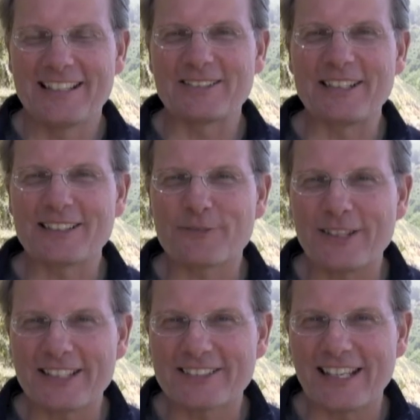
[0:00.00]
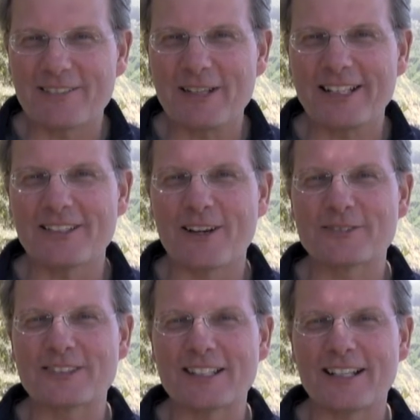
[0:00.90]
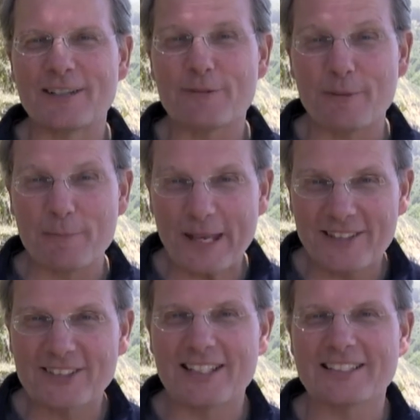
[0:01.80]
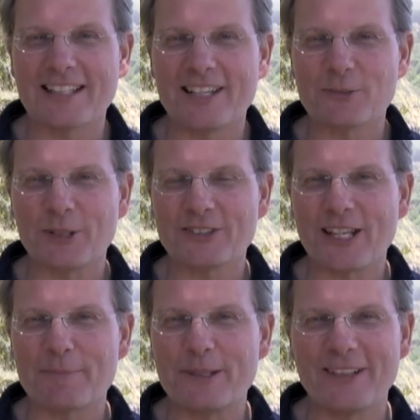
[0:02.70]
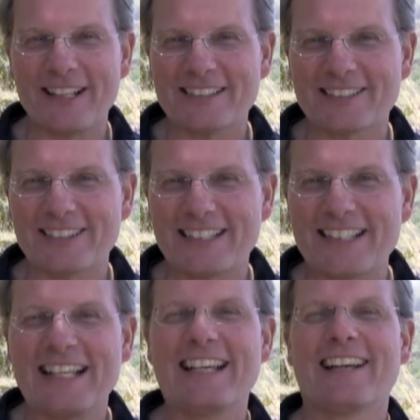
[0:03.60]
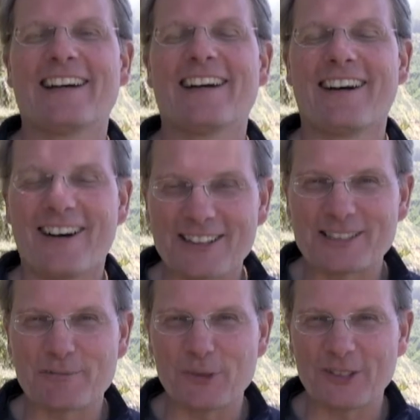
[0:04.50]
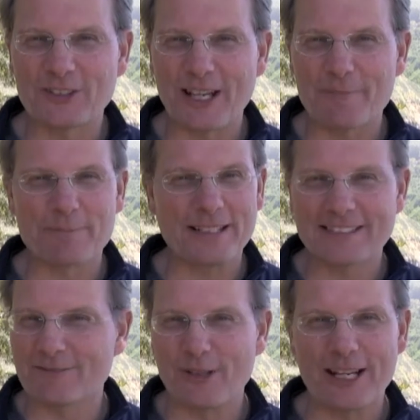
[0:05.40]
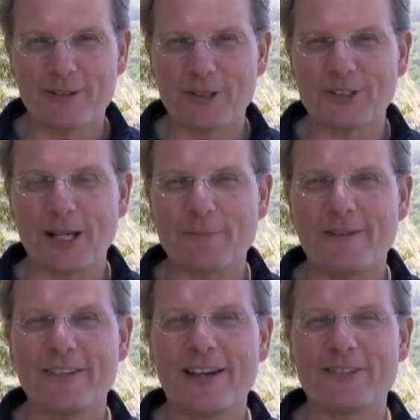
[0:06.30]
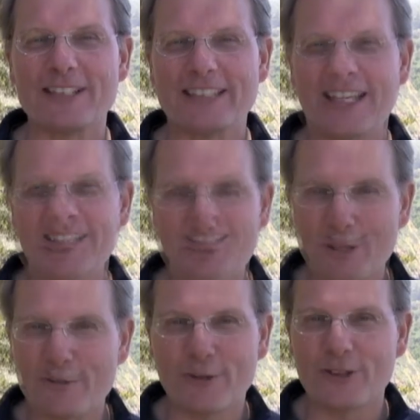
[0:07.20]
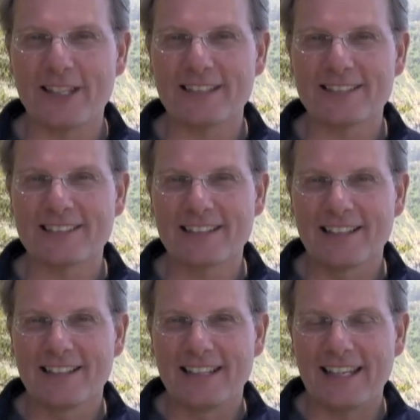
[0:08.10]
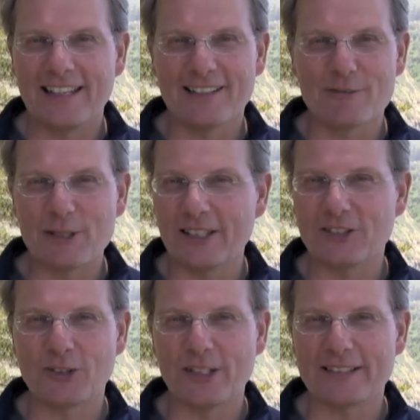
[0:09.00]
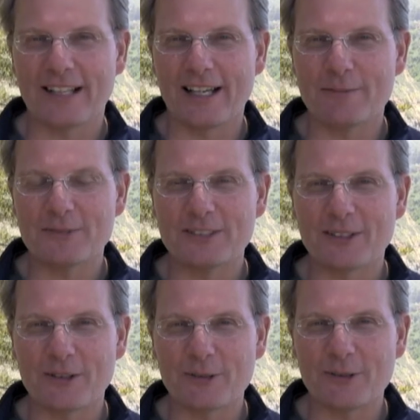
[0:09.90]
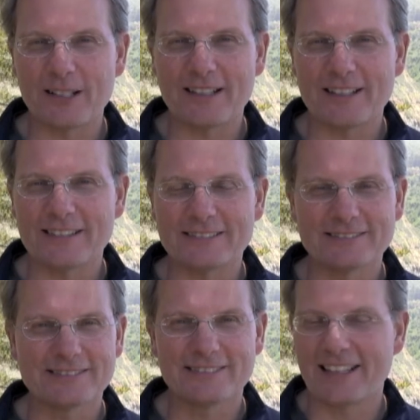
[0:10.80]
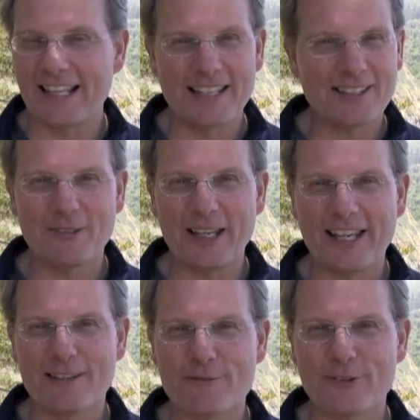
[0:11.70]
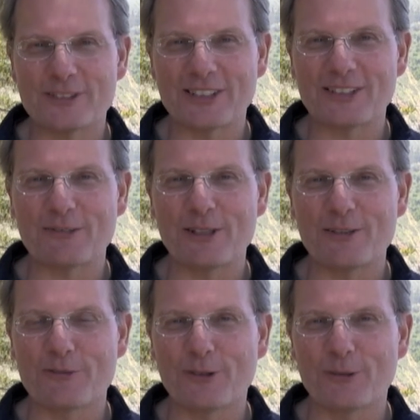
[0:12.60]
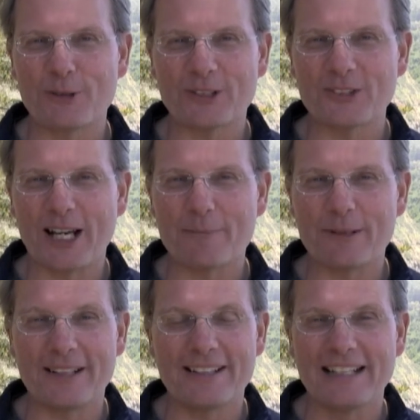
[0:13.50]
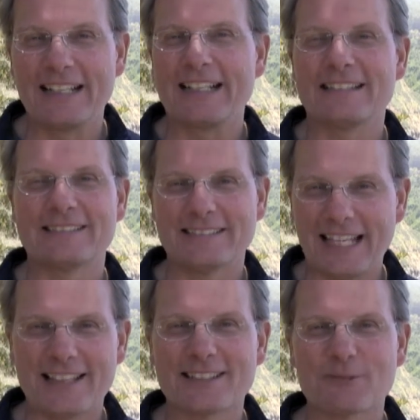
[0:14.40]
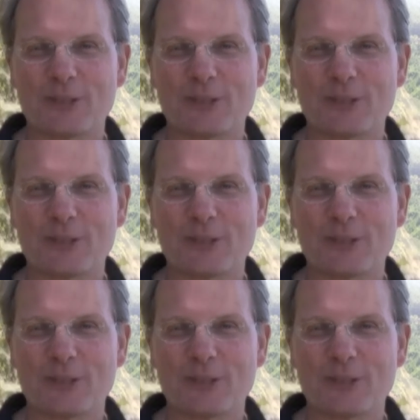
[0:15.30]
So I just finished Ann Randolph's uh, From the Page to the Stage workshop here at Esalen. Awesome workshop, best writing workshop I've ever attended. To do wonderful things in a really short time. So uh, thank you, Ann, for such a wonderful workshop and take this